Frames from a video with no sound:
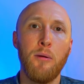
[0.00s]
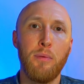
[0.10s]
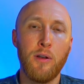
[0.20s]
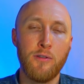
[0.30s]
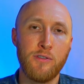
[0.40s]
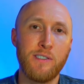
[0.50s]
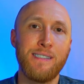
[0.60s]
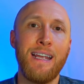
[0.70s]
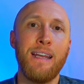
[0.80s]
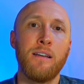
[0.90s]
but
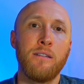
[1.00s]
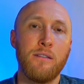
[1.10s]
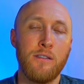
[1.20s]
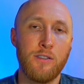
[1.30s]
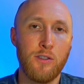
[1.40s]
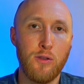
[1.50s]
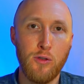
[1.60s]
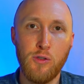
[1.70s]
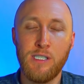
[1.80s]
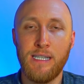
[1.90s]
understand the
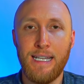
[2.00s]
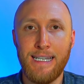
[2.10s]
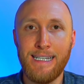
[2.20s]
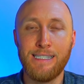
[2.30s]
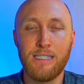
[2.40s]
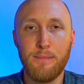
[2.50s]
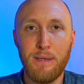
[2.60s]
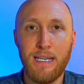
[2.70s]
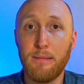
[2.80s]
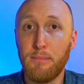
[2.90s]
solution that needs to
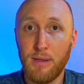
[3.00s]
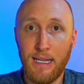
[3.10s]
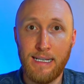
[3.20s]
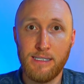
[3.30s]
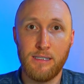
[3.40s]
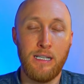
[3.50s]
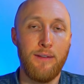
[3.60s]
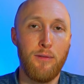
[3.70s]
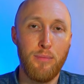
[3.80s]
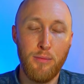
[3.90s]
be in place, the
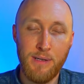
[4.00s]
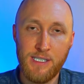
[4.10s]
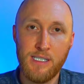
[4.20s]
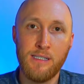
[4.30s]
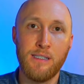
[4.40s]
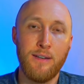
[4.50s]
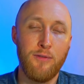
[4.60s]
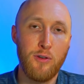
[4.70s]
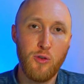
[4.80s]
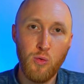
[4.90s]
different permissions, the
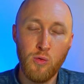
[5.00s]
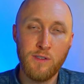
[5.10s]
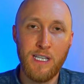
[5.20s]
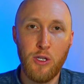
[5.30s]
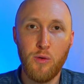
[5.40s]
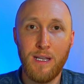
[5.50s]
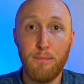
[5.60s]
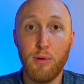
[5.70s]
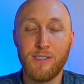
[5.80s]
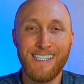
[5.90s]
different tools that you can
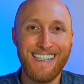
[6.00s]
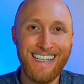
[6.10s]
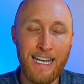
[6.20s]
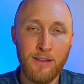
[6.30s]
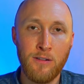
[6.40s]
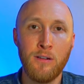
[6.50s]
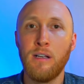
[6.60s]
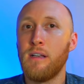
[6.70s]
put together